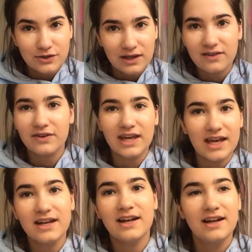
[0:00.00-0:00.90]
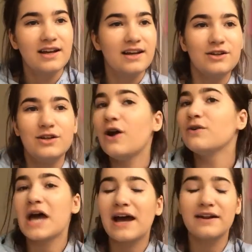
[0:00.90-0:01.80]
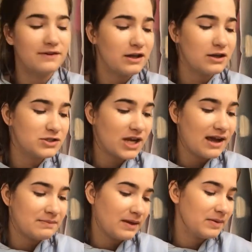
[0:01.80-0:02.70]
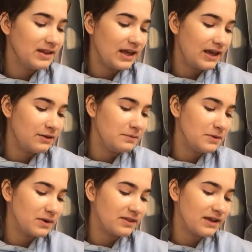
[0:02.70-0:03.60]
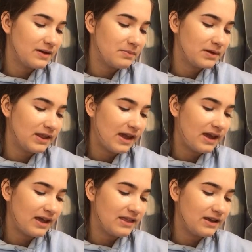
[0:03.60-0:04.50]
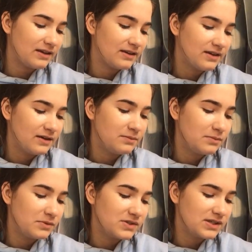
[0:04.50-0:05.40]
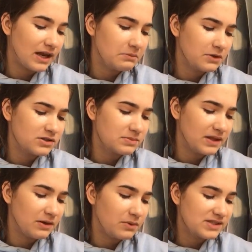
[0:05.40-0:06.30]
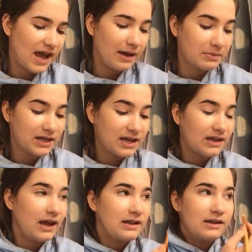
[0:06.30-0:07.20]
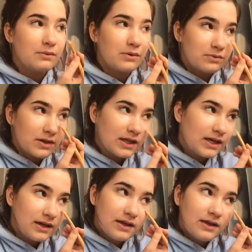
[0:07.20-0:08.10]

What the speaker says: Like if a kid knows how to video chat, maybe like it would be worth it, but like I think most of the time they'll just be like, what's happening, and they won't really